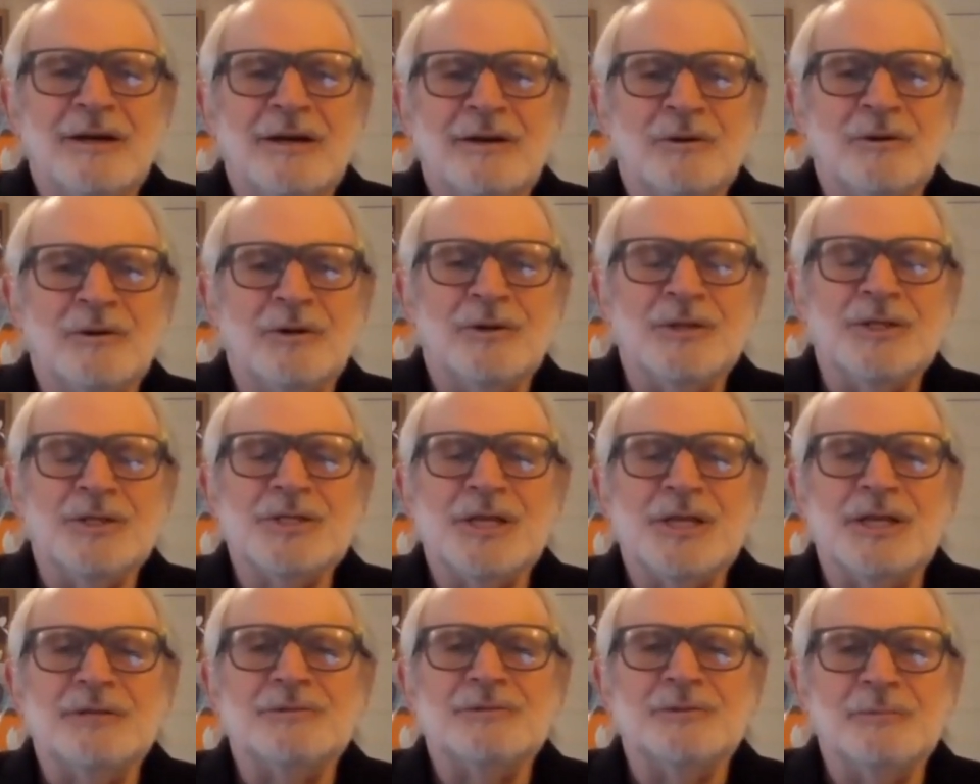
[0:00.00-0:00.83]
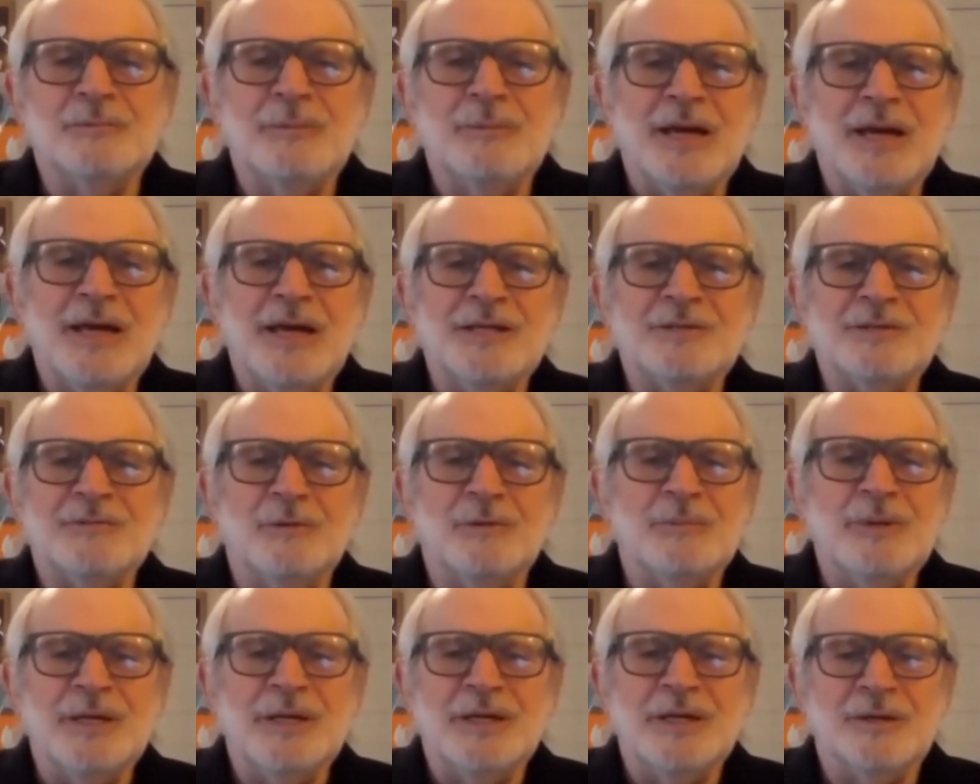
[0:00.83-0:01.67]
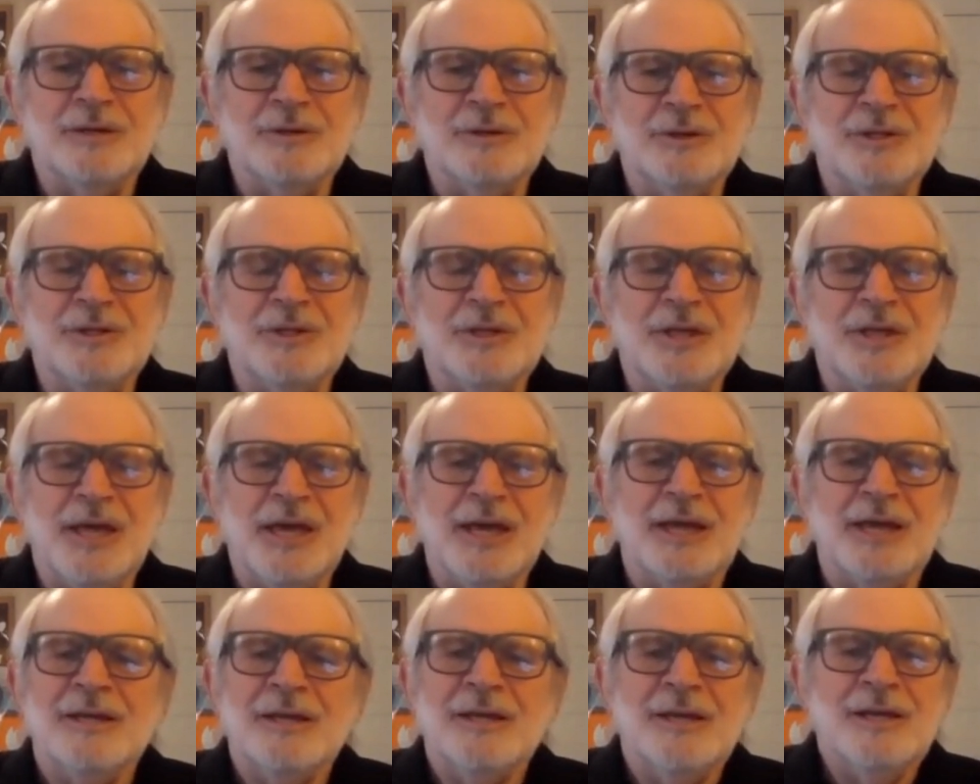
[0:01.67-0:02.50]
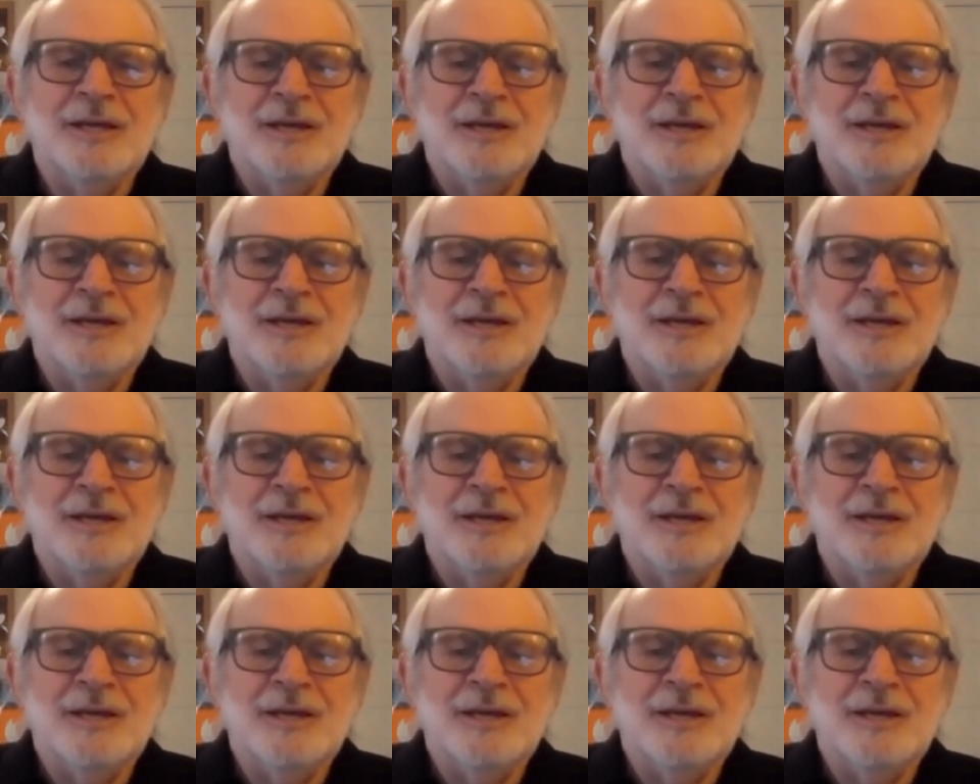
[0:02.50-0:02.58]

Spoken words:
or the central banks will be a good thing,